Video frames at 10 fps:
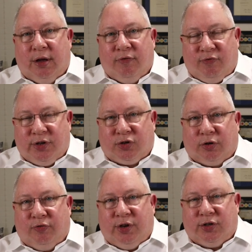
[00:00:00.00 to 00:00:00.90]

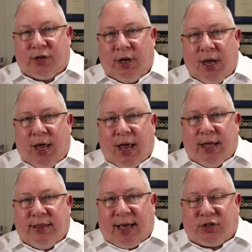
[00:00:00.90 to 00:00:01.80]
visitor visa,
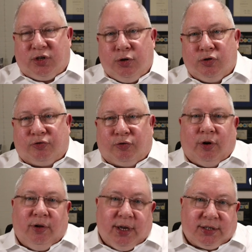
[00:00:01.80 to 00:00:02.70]
and that's used
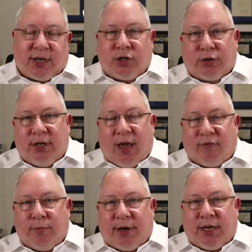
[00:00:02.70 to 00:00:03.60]
for essentially
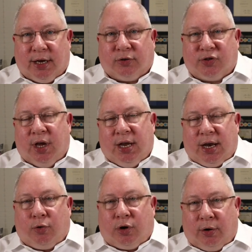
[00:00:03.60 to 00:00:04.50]
everybody else.
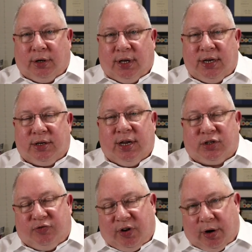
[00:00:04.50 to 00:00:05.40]
Now, currently,
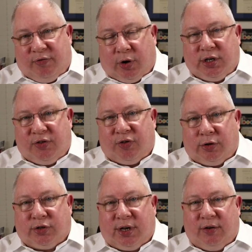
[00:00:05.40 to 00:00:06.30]
it's very, very
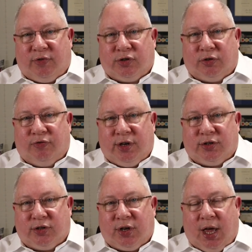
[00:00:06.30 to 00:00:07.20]
difficult to get visitor
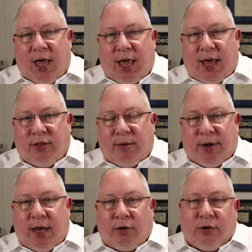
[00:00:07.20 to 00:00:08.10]
visas, and they
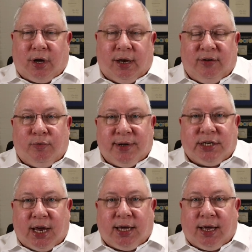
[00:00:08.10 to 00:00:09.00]
may not even be
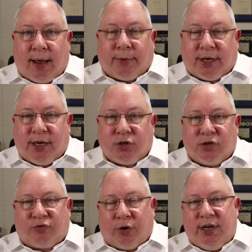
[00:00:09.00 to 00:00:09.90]
taking
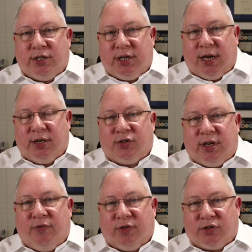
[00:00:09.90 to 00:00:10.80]
applications for ETAs
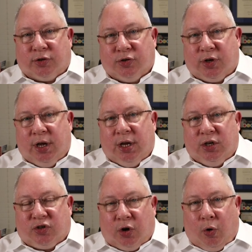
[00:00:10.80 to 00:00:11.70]
and e-visitors.
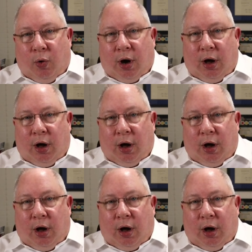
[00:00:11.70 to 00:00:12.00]
So,